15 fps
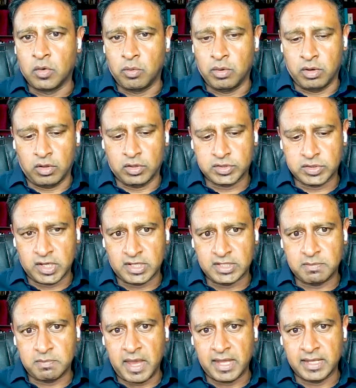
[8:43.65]
We're also
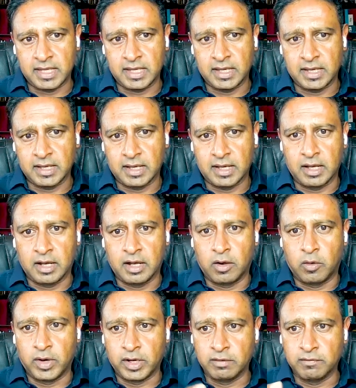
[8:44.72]
expanding
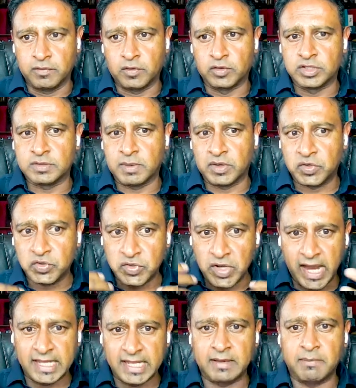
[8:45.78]
our influence by
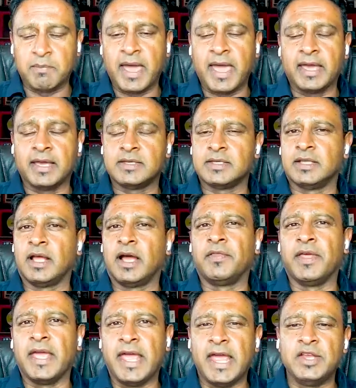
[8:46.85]
training banks and
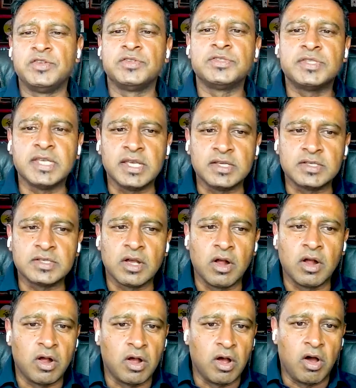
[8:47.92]
other agencies
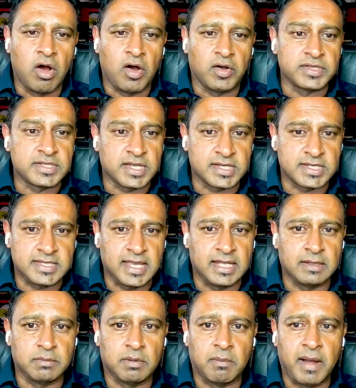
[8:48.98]
on
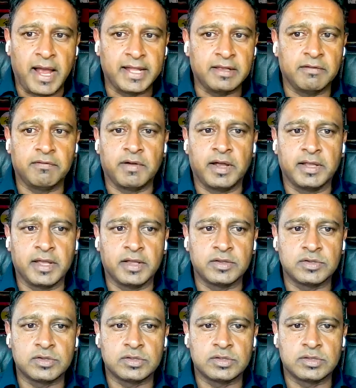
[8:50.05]
sustainable mining
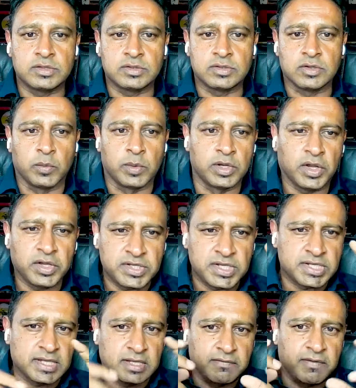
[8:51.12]
finance. So we're not
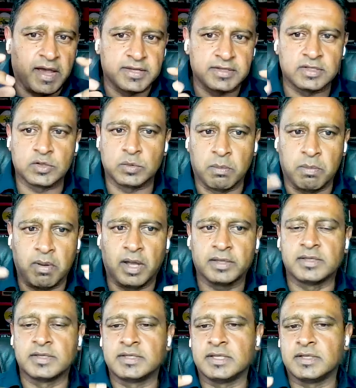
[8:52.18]
just advisors, we're
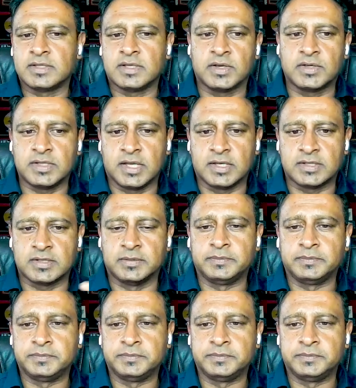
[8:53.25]
partners in success.